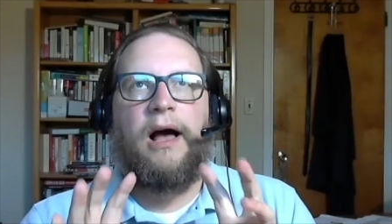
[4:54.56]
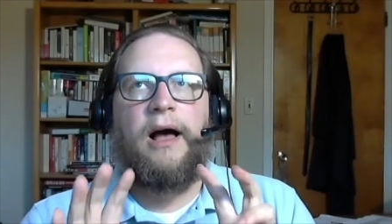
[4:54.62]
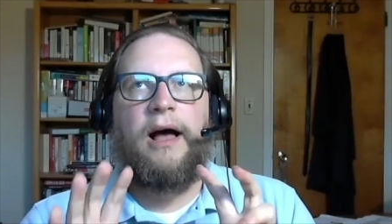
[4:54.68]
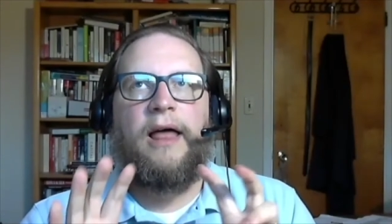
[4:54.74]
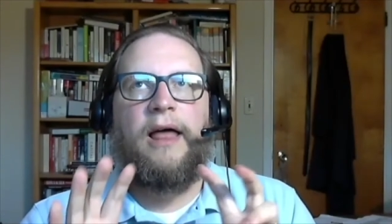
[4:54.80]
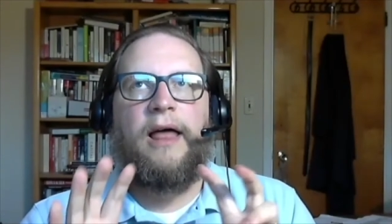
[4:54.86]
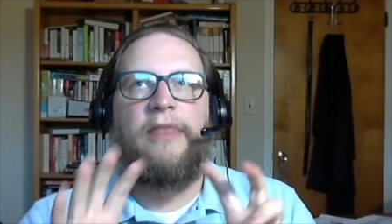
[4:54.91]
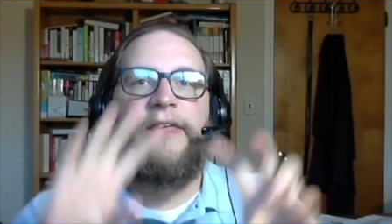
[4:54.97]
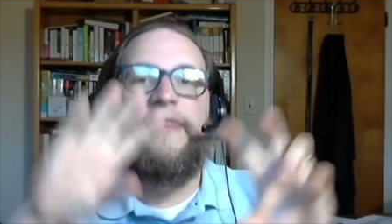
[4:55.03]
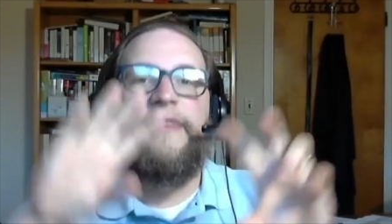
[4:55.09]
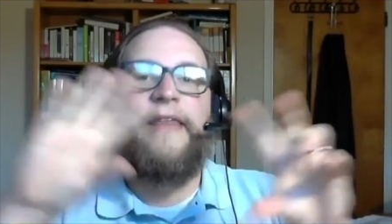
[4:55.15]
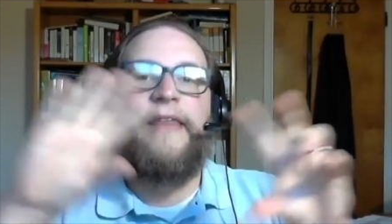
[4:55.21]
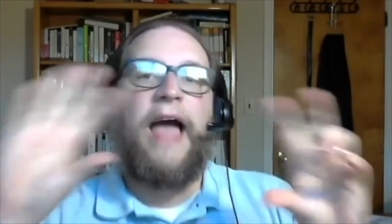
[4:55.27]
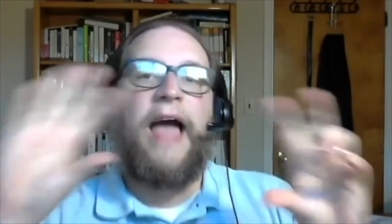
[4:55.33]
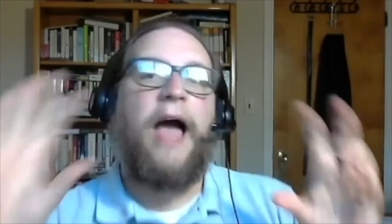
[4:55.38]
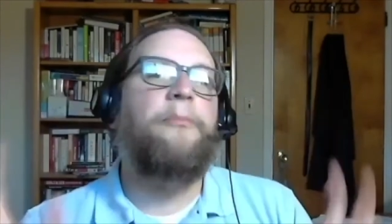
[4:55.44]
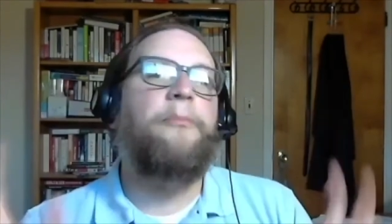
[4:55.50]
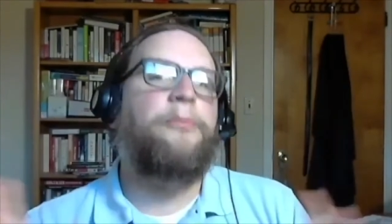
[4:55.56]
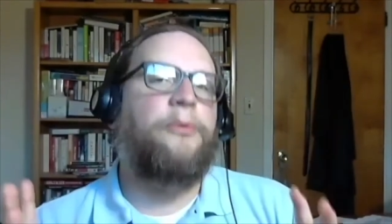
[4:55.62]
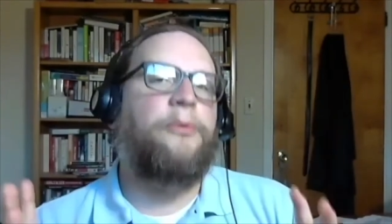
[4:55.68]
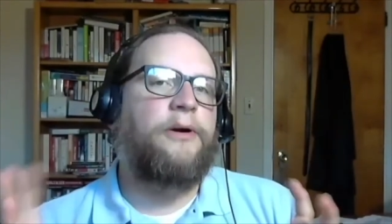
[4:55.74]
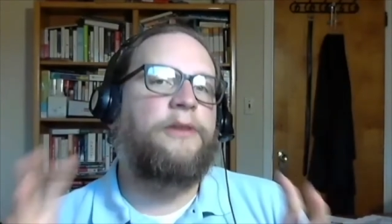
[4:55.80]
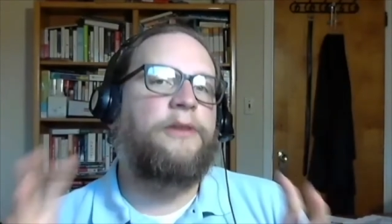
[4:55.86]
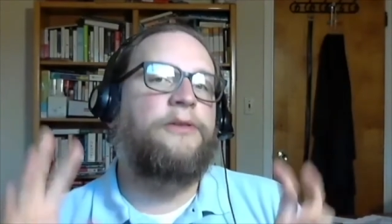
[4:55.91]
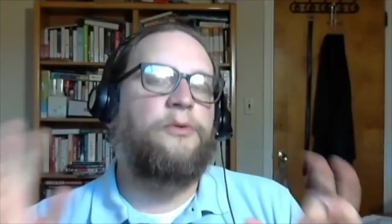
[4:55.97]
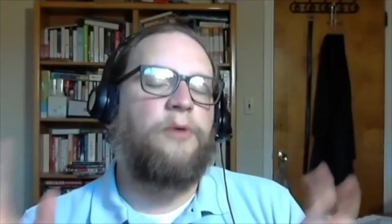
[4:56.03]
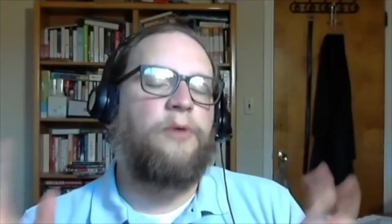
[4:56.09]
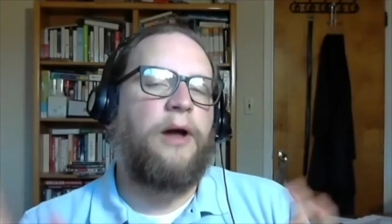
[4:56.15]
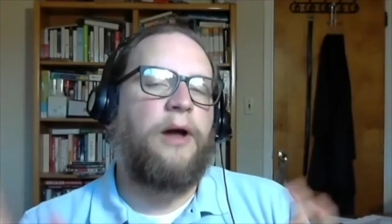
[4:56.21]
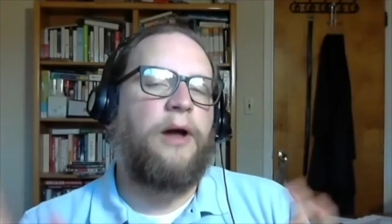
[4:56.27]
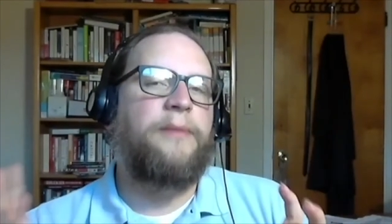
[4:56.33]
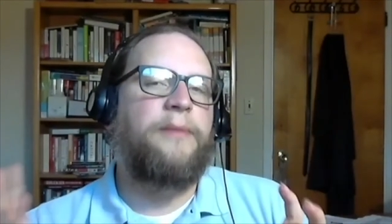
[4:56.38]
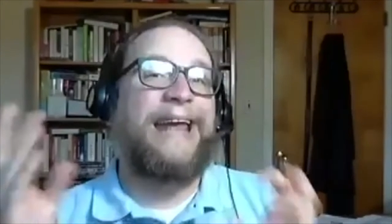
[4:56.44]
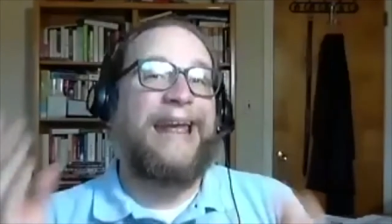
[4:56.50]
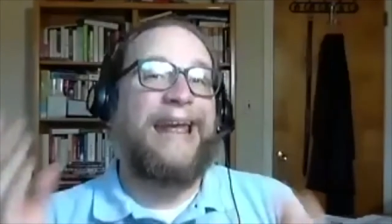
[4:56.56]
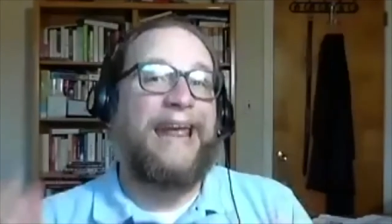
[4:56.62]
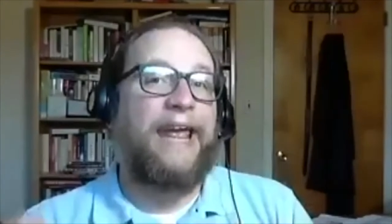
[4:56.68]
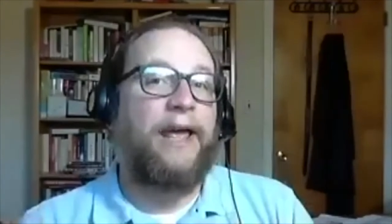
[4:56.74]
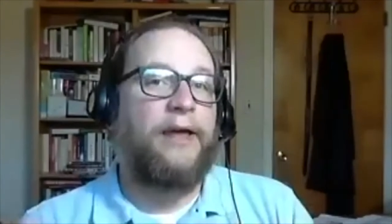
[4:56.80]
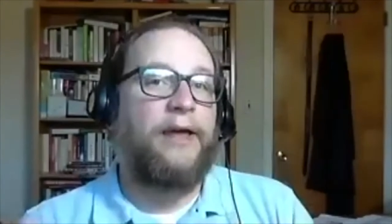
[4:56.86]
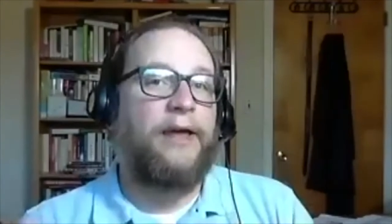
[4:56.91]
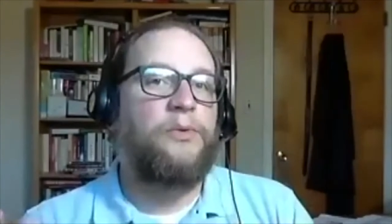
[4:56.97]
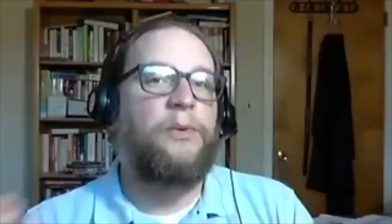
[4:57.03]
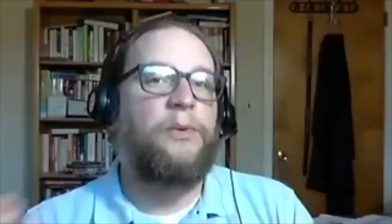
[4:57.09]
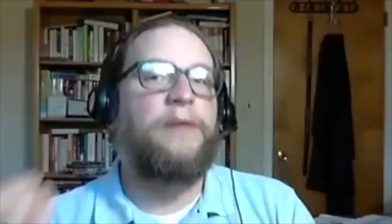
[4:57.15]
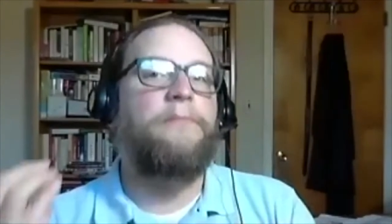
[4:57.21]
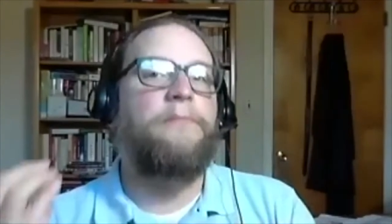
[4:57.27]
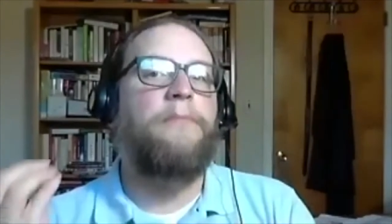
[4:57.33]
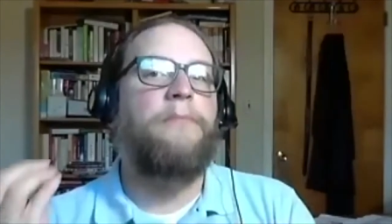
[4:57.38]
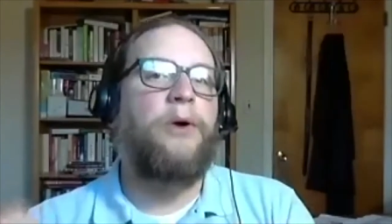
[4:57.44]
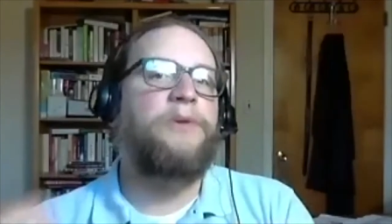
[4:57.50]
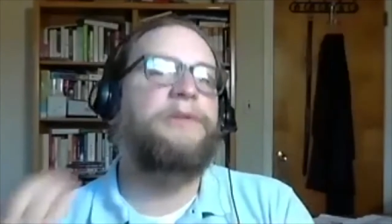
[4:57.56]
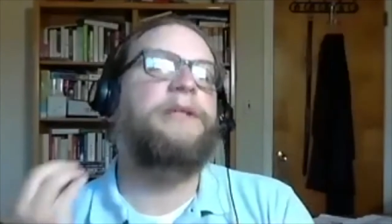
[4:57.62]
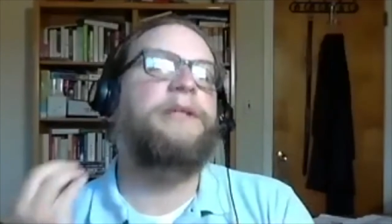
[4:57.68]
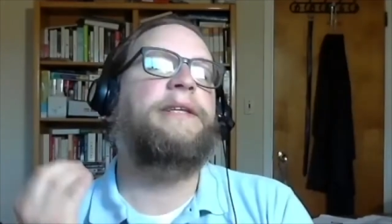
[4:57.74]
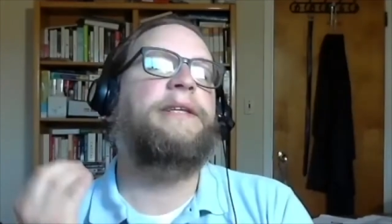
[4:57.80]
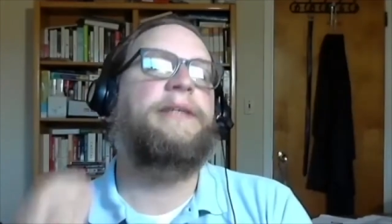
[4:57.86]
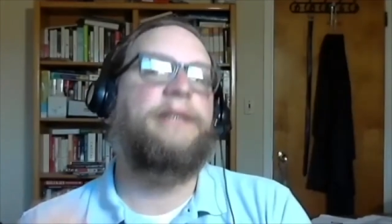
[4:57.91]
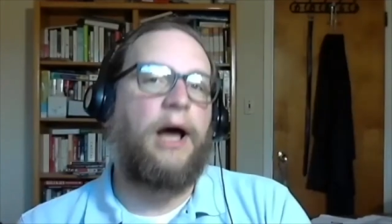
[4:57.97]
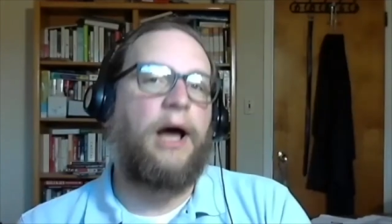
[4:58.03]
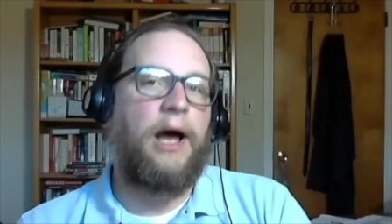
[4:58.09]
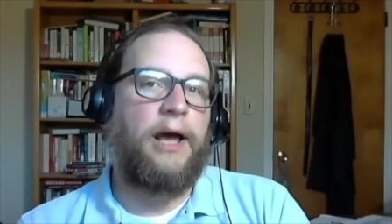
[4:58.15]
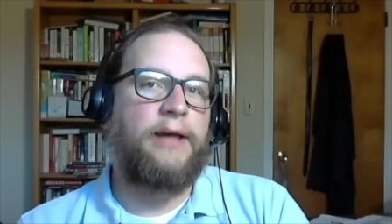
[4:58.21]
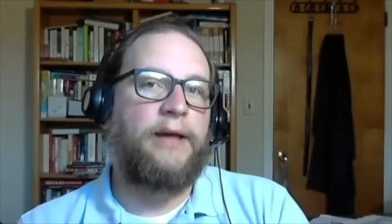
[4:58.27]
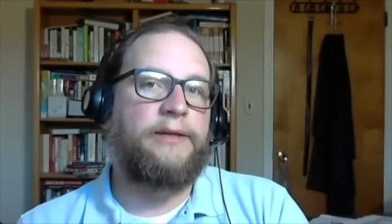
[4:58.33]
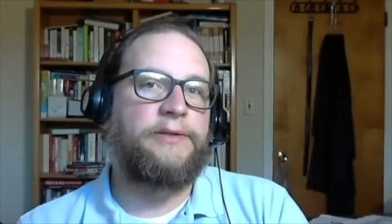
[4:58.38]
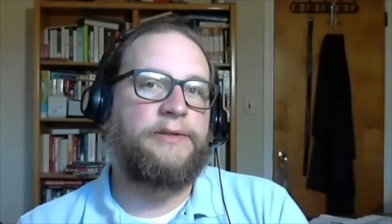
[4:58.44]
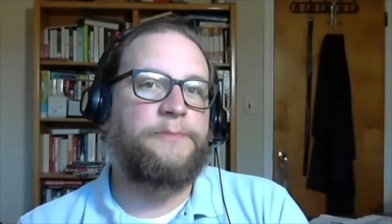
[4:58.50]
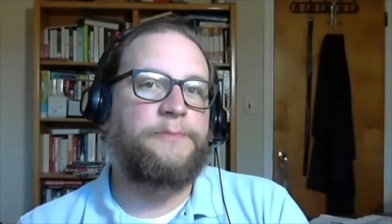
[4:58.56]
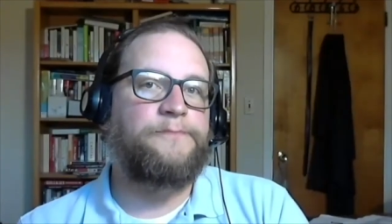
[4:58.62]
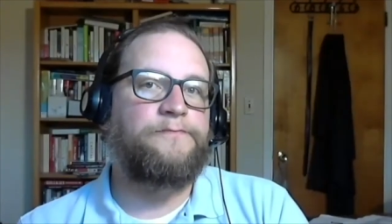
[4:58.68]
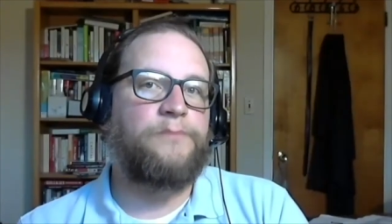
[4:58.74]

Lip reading: then that book, Deuteronomy, is going to end when Moses dies.